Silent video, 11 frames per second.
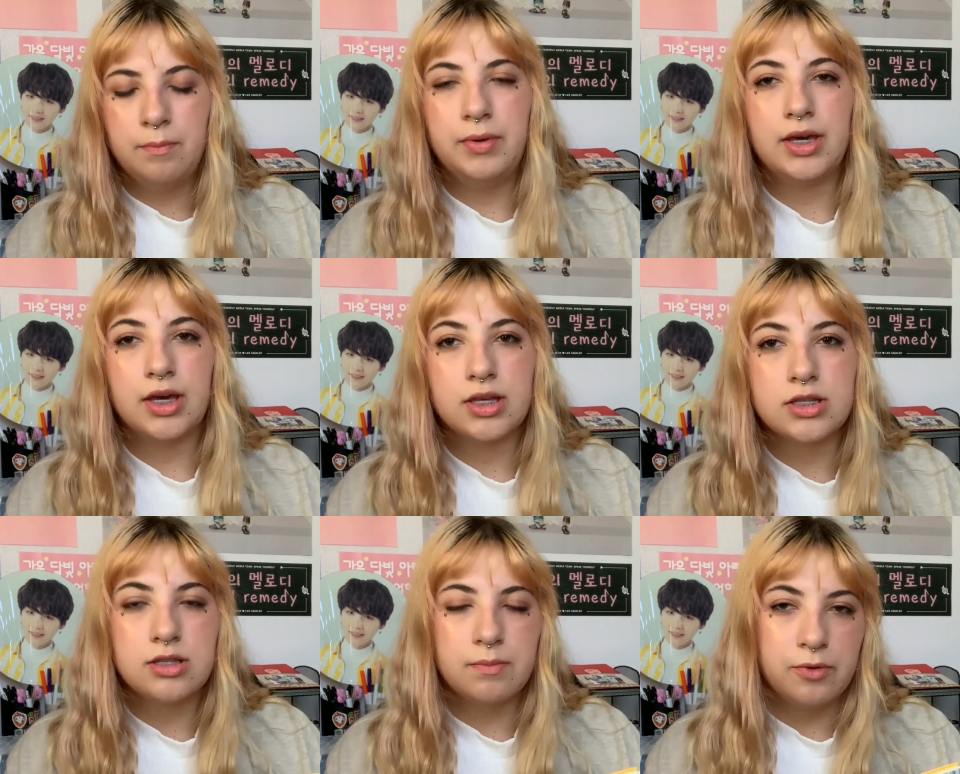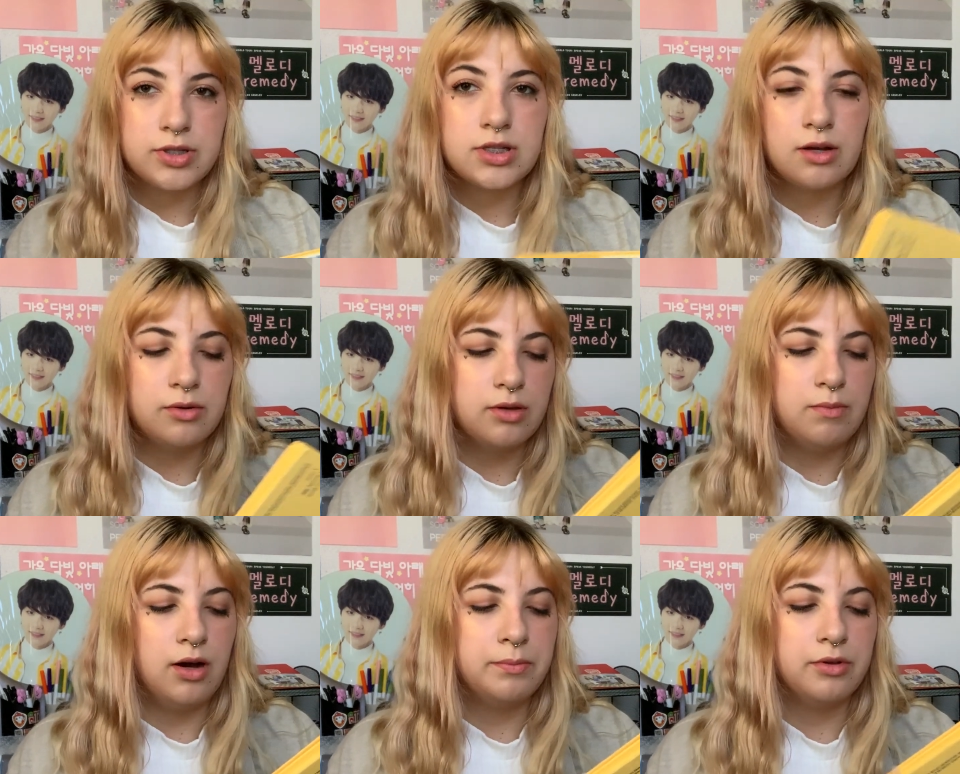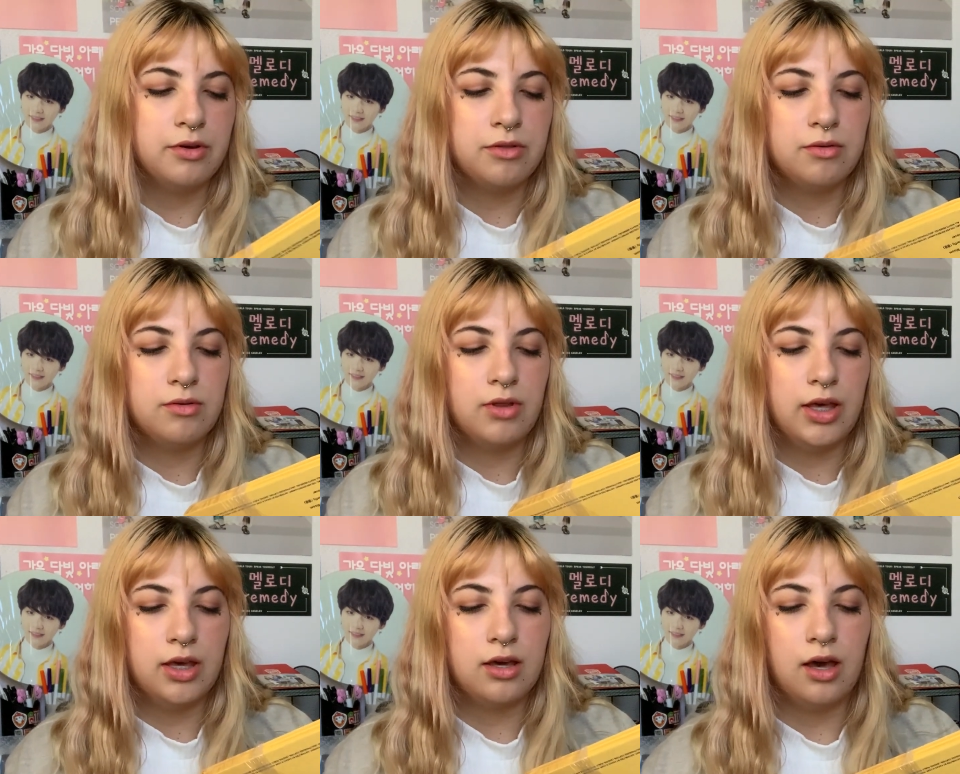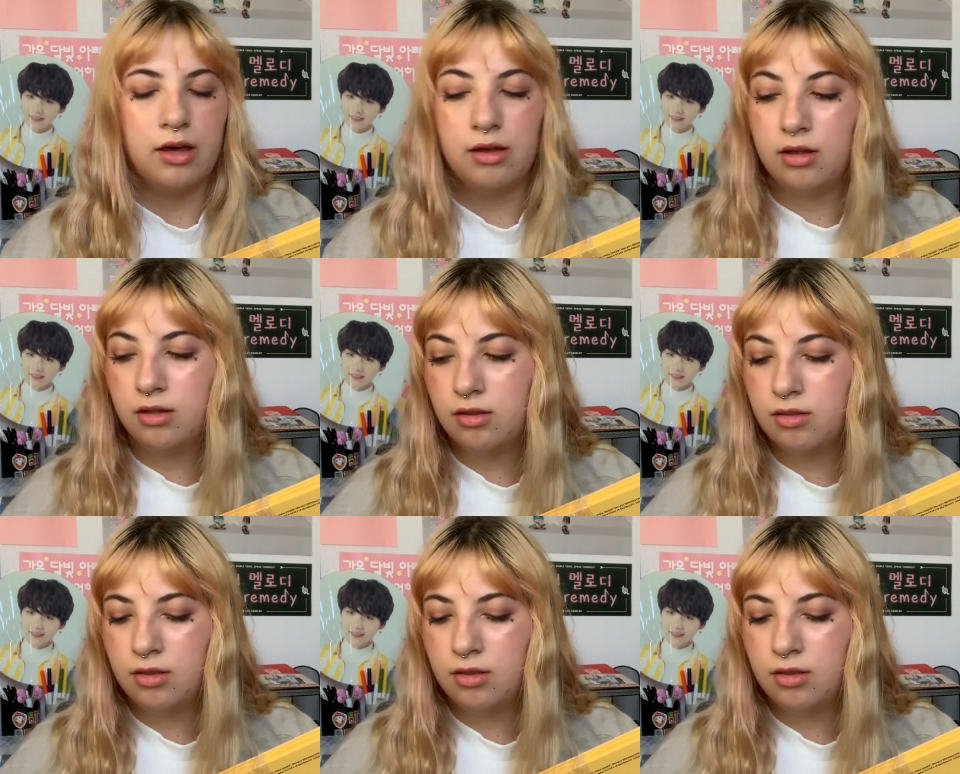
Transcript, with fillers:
Speaker 1: because the boyz got really popular through like uh,